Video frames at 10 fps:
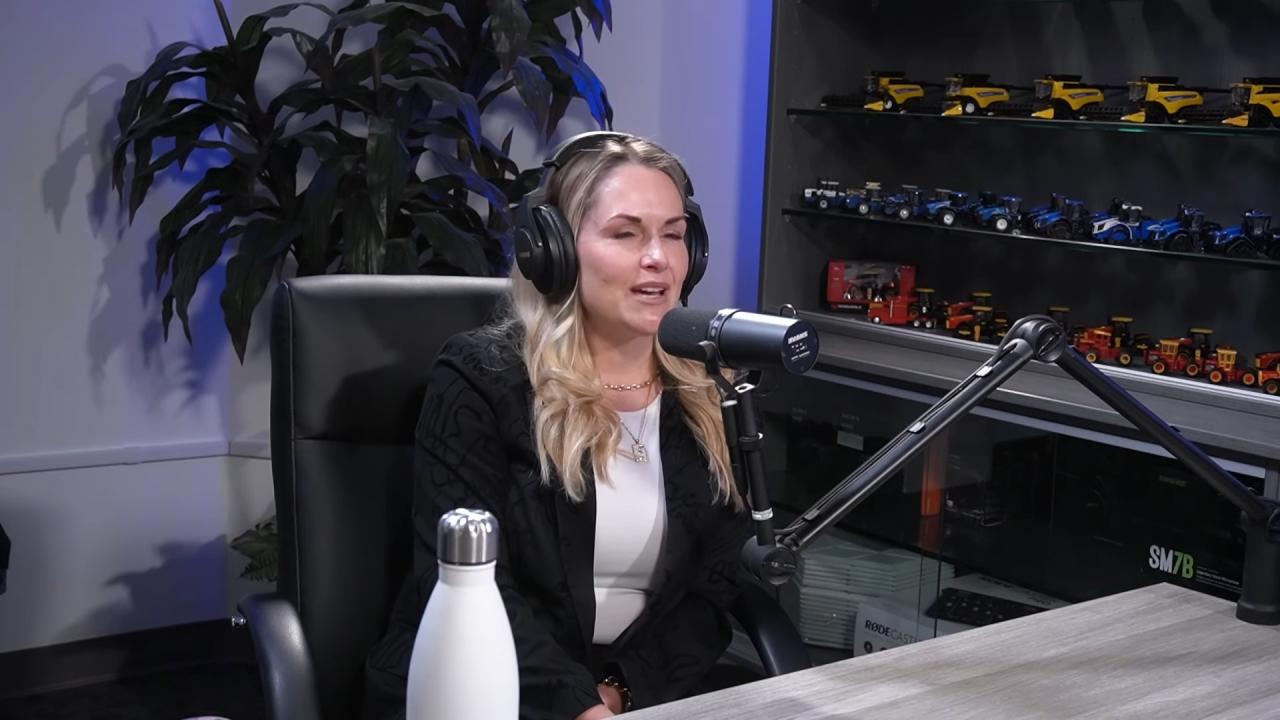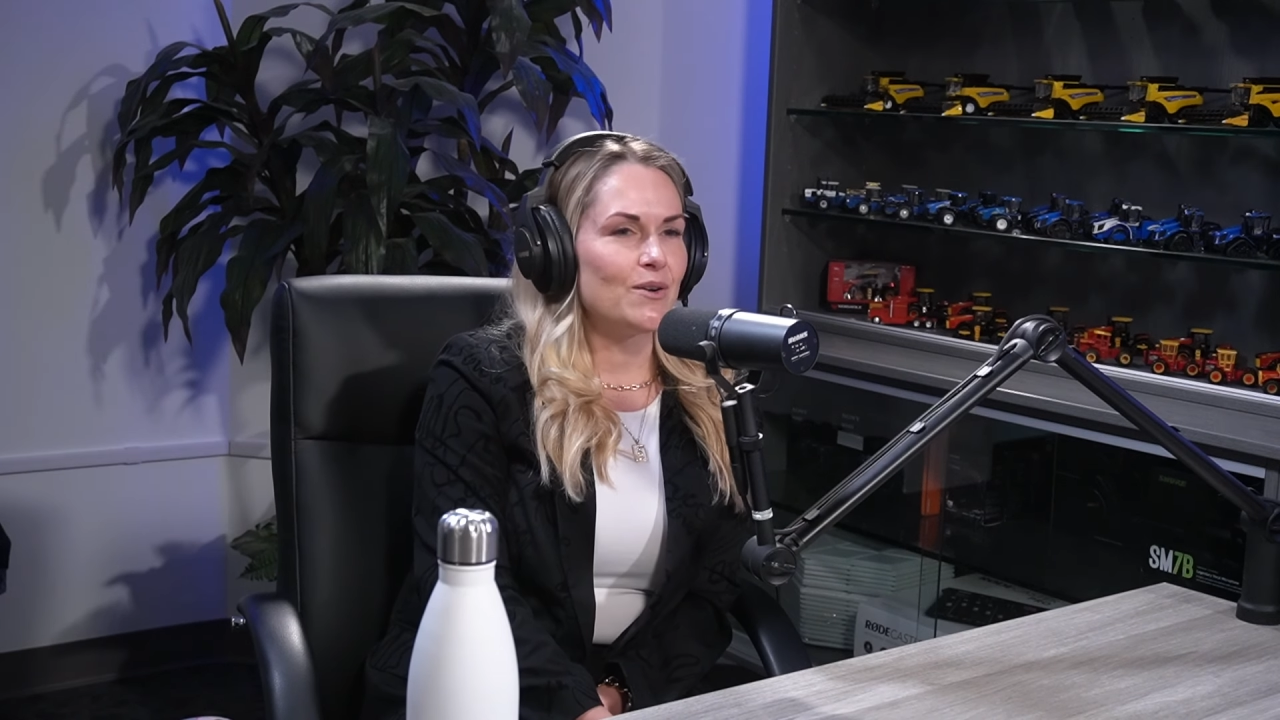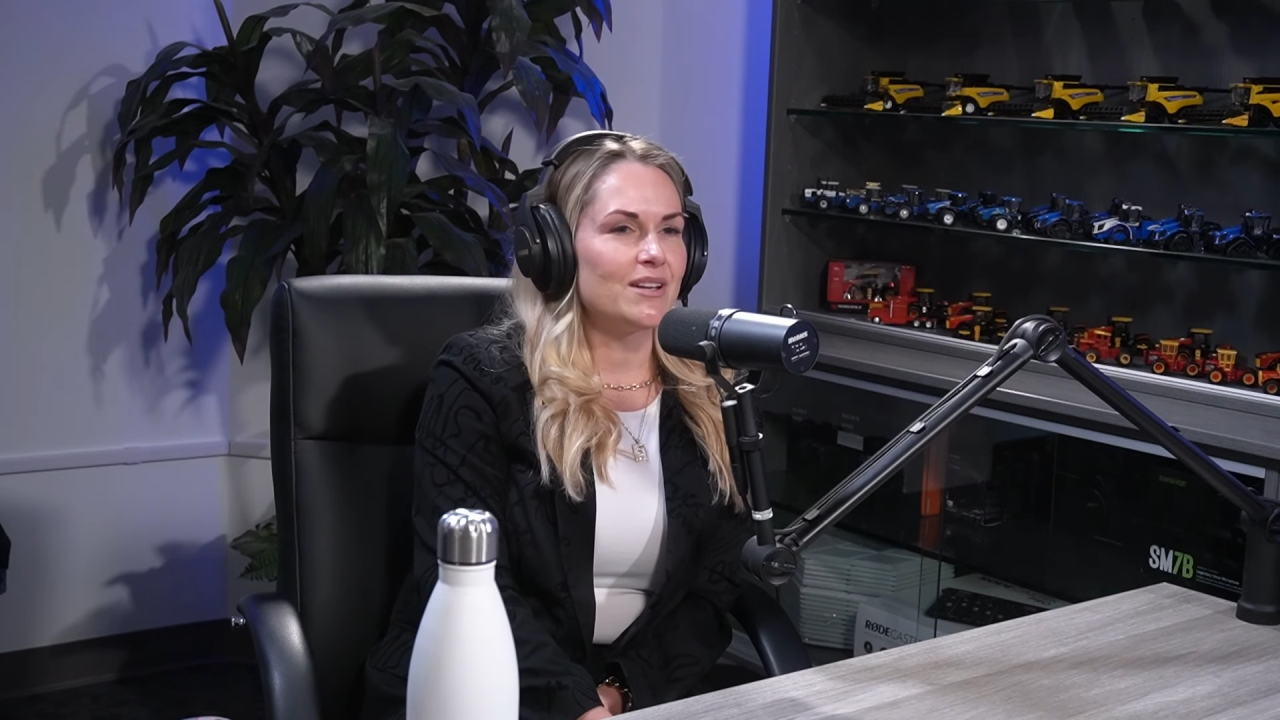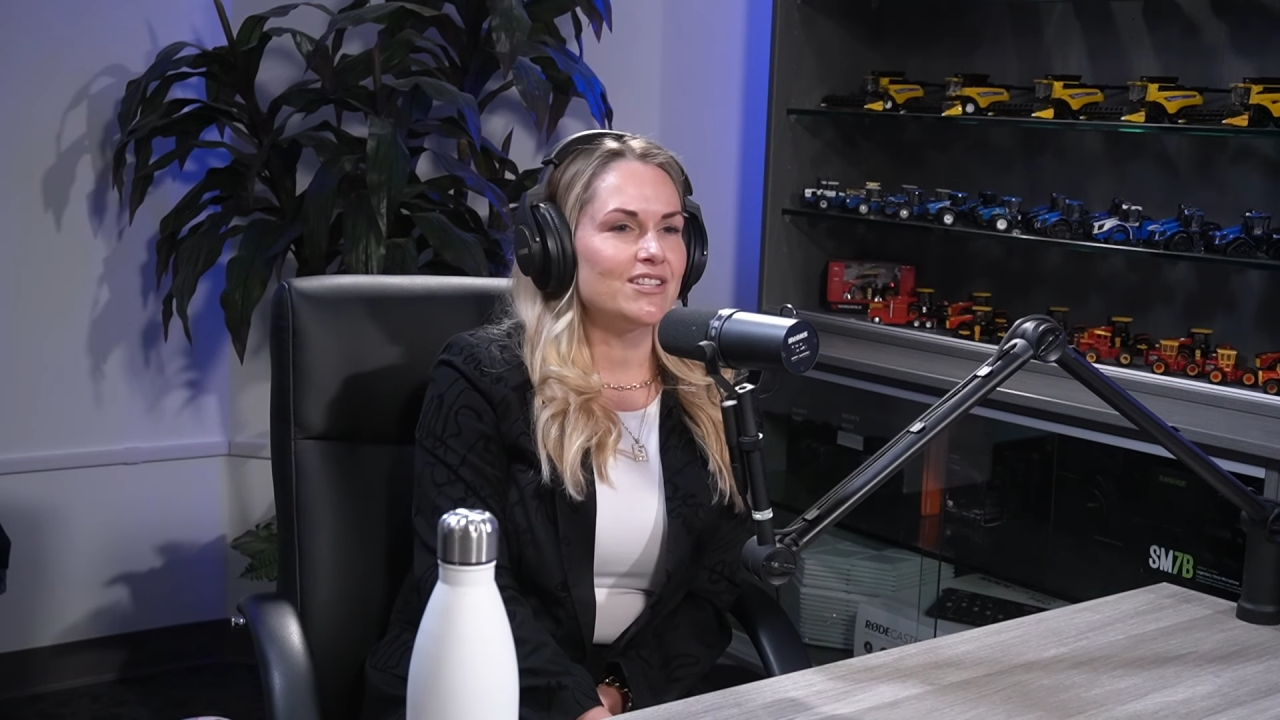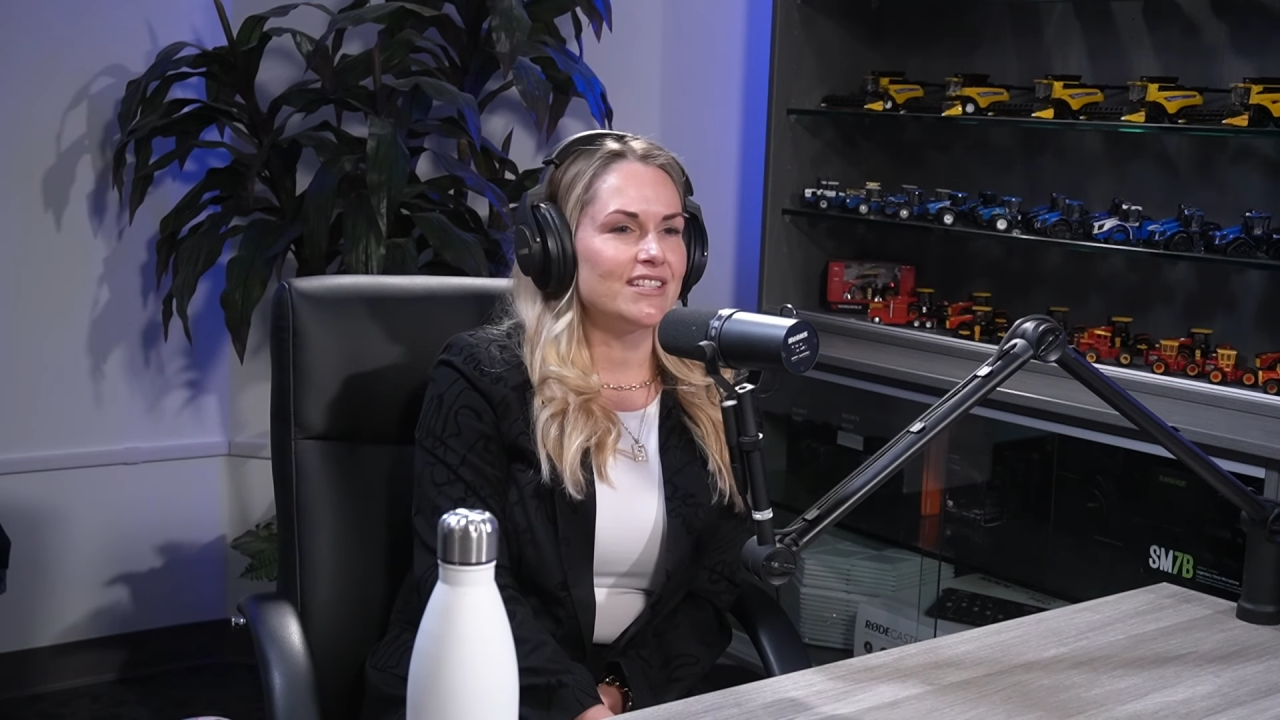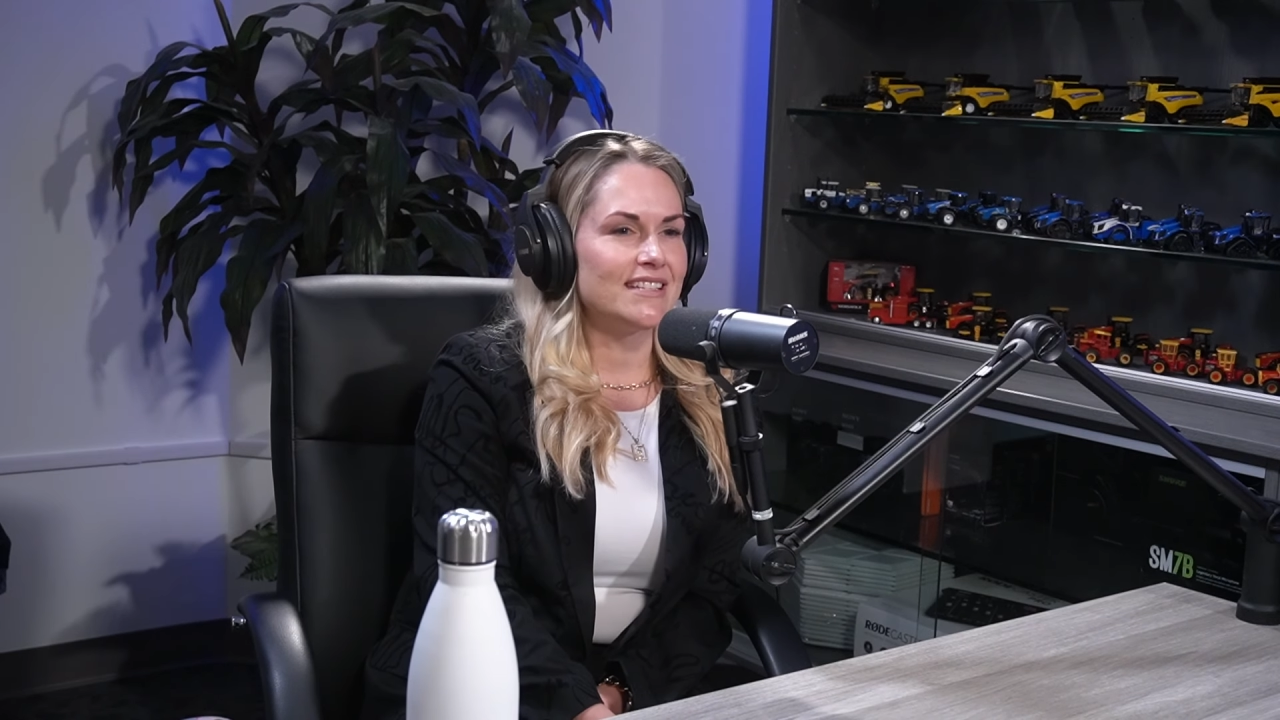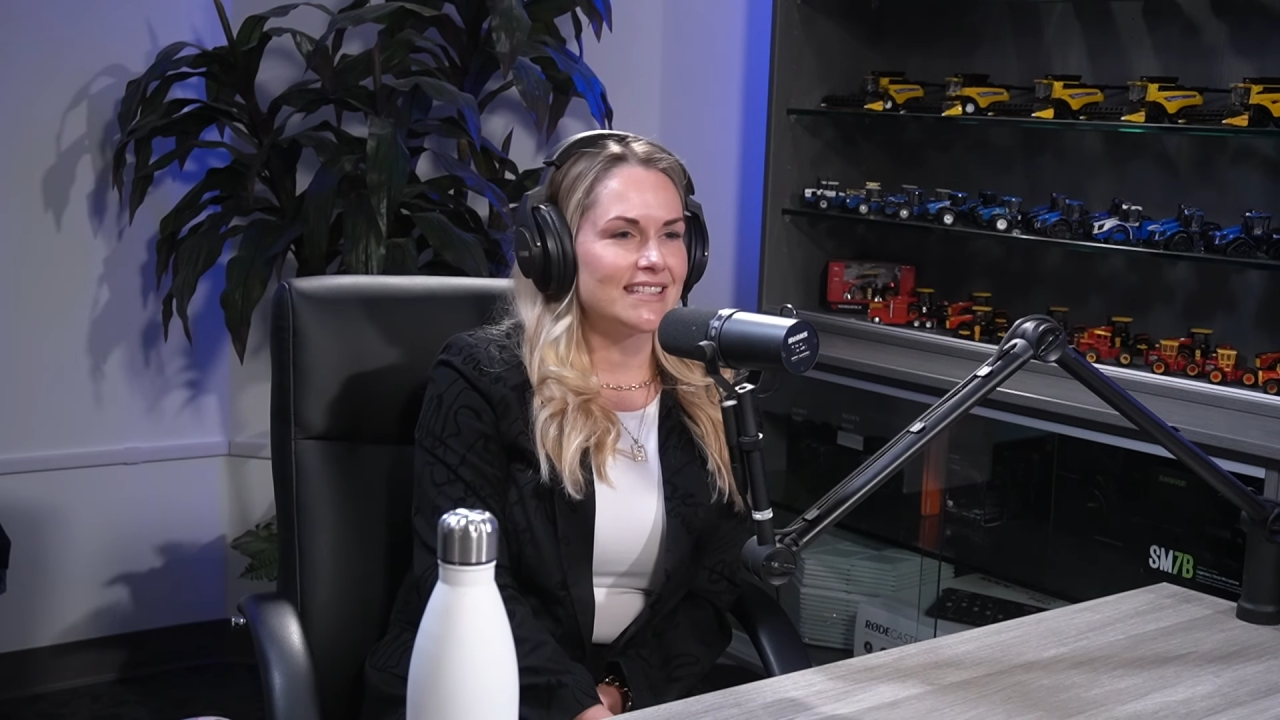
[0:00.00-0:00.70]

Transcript: out because she